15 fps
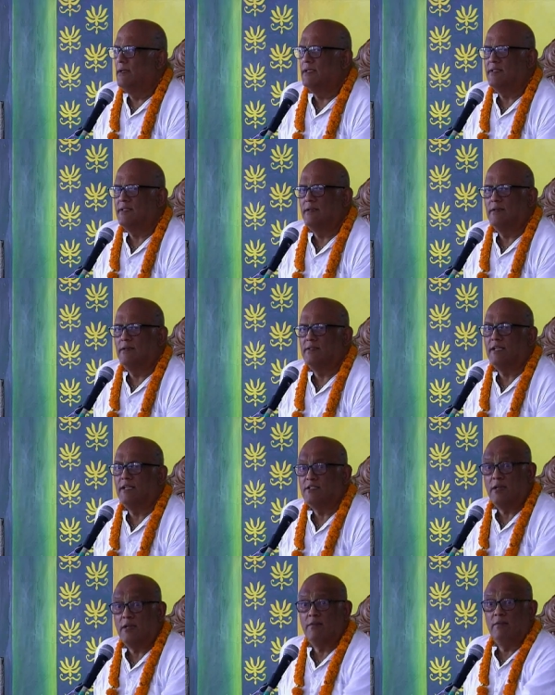It's a,
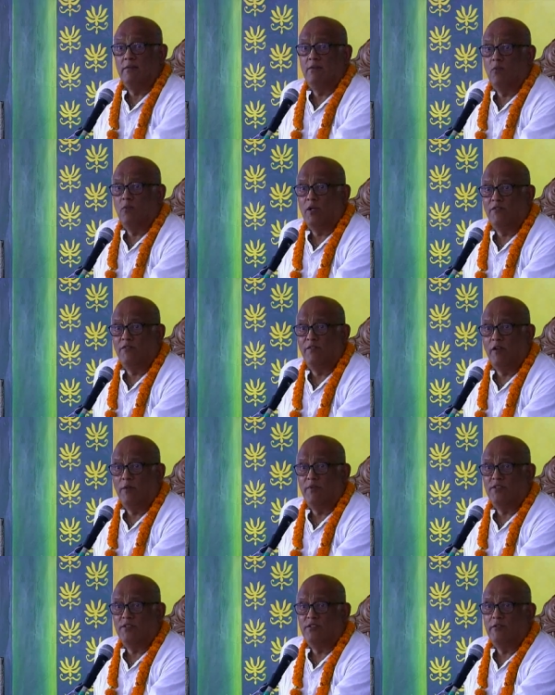such a wonderful
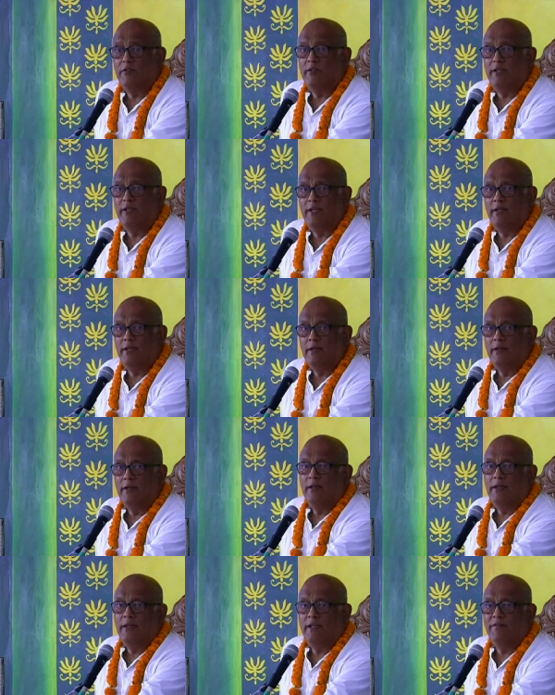opportunity
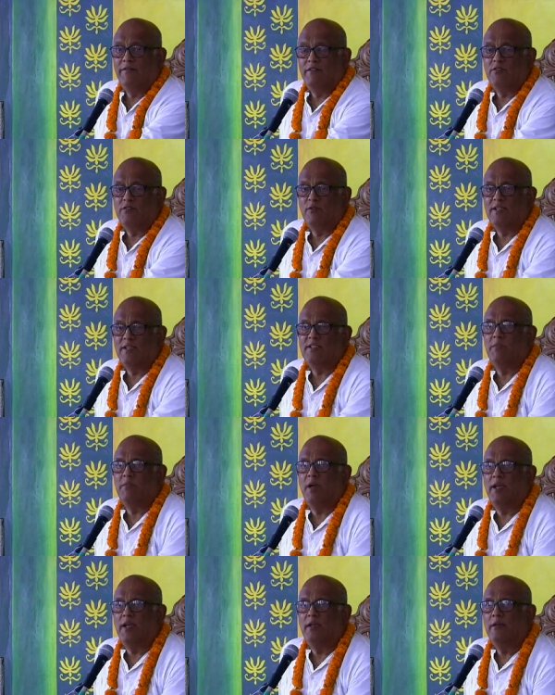given to us
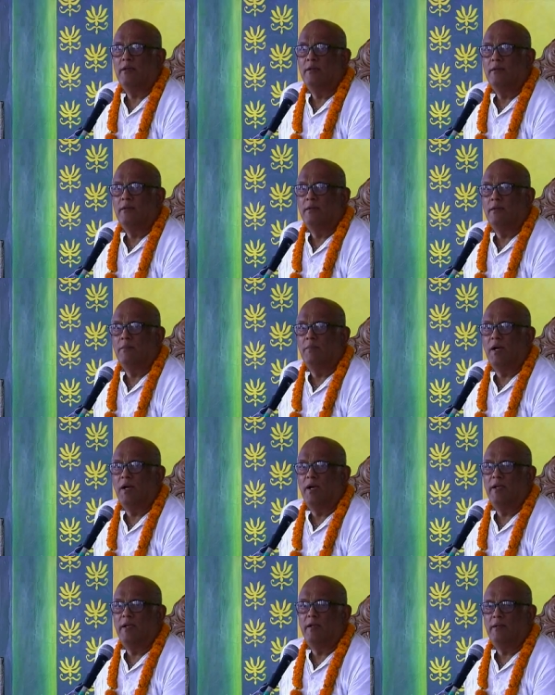by
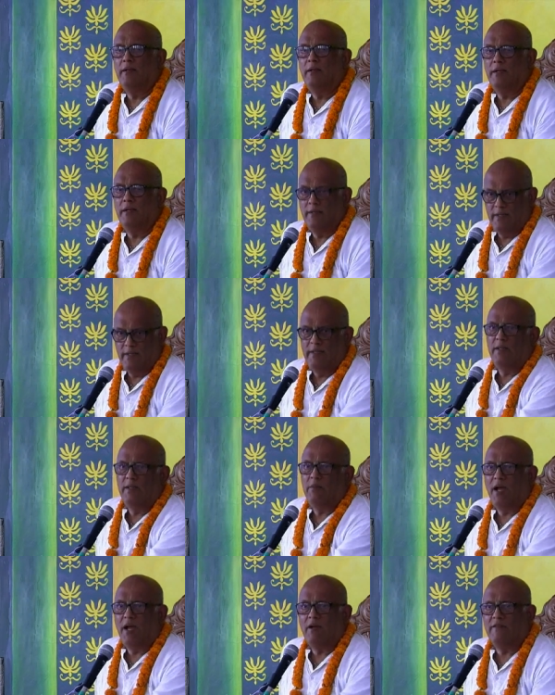by uh, in
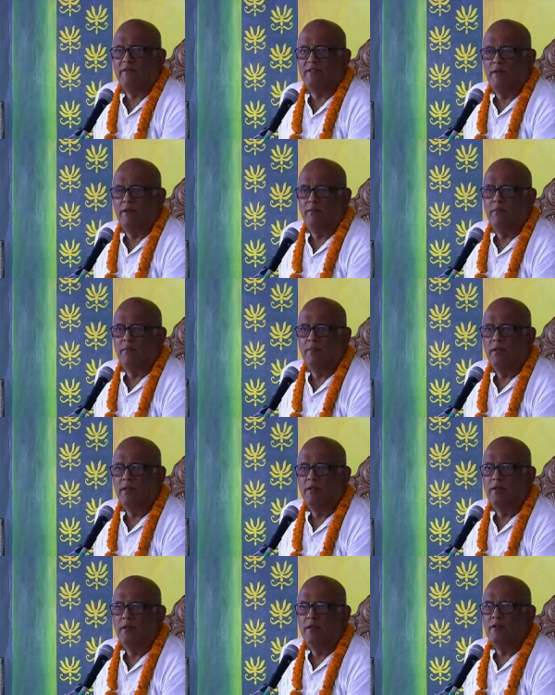the Bhagavatam.
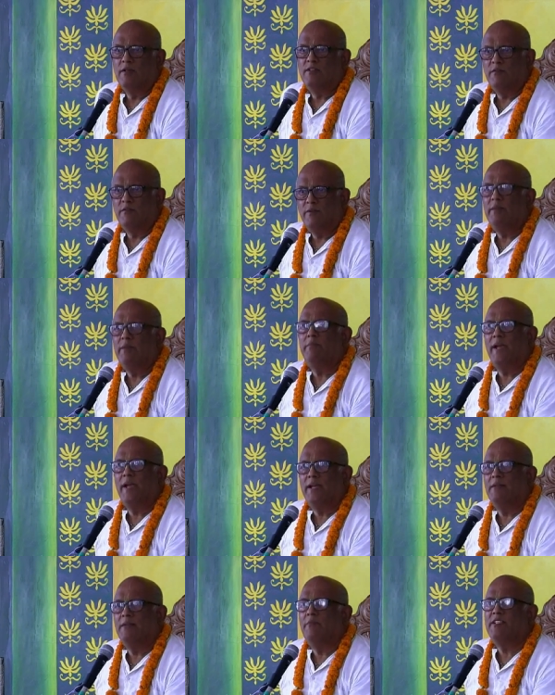So we
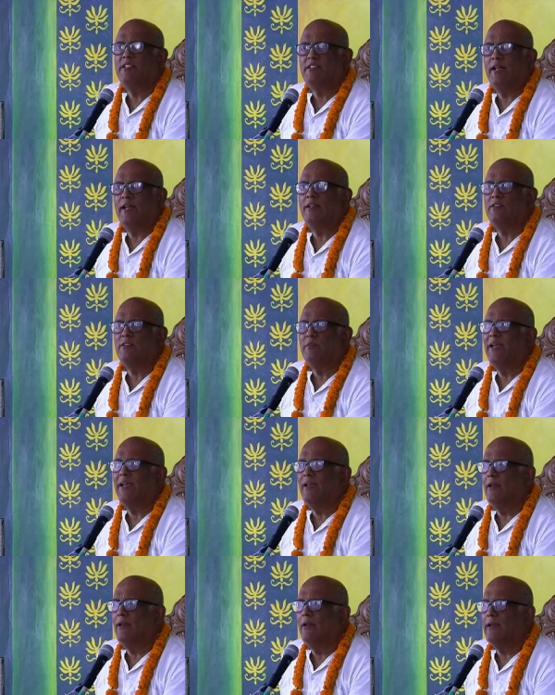made we started to
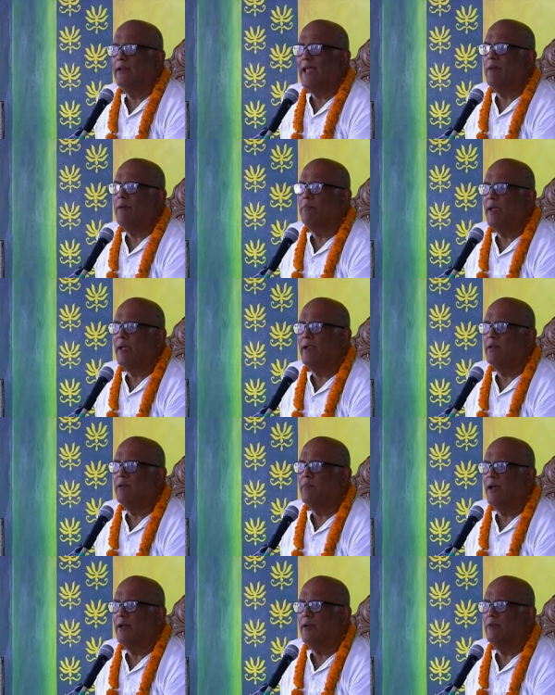make a little campaign
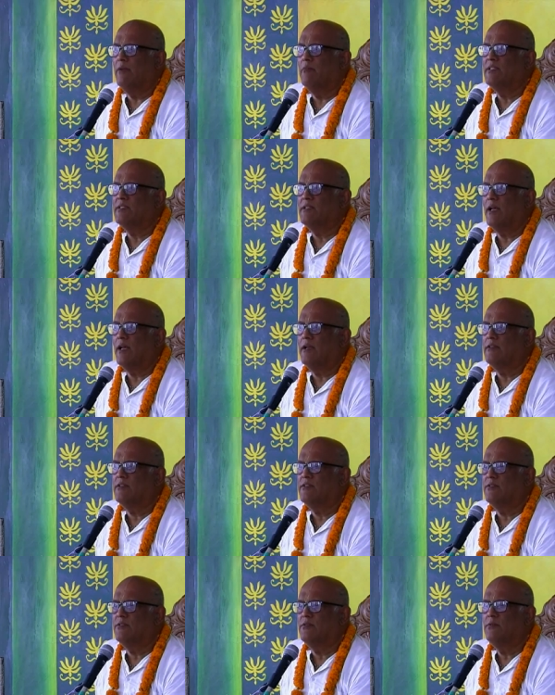about it, and we
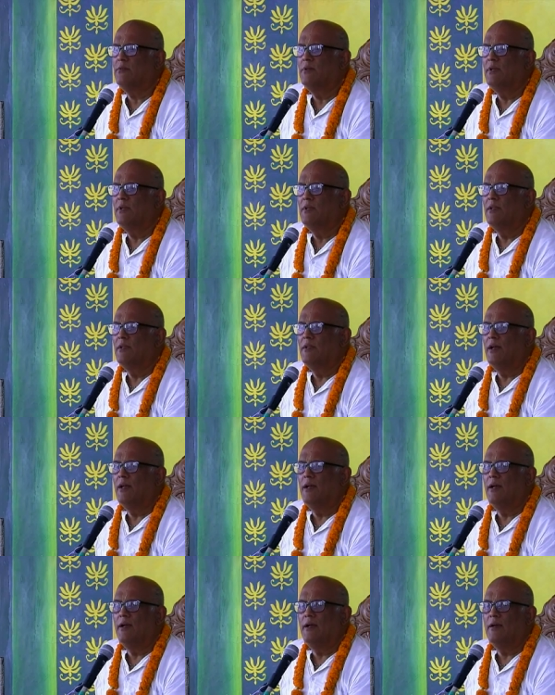started to
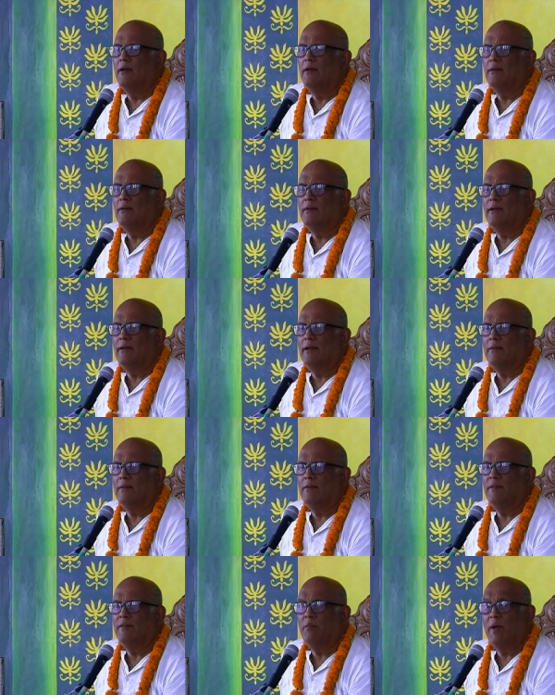uh,
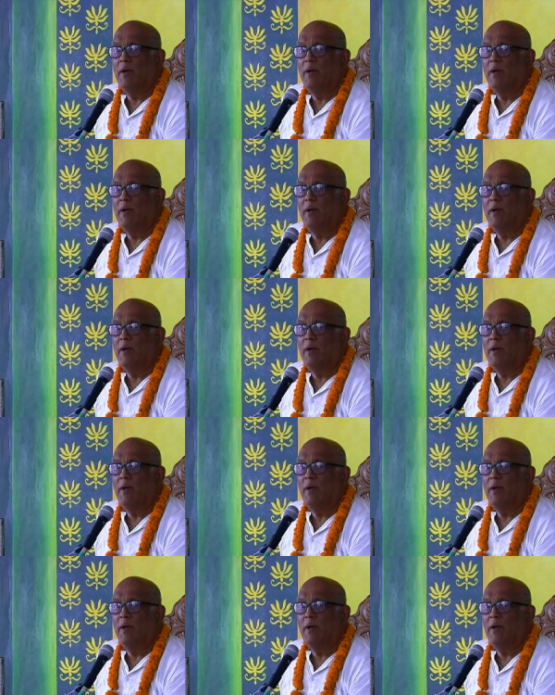the